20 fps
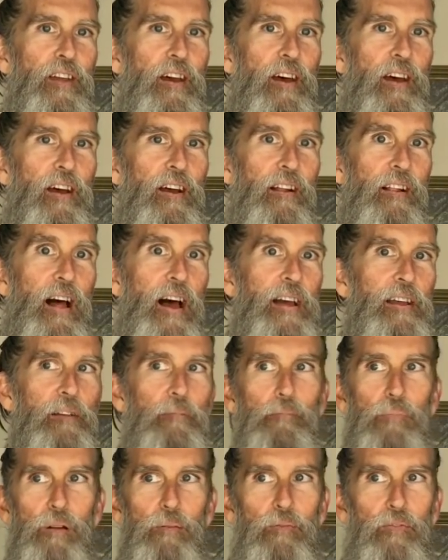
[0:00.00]

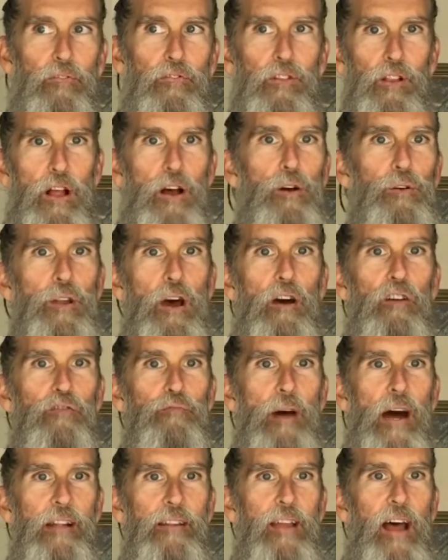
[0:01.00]
flown
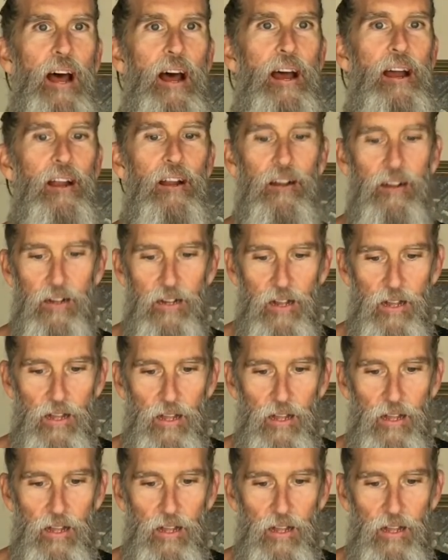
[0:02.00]
off my tire,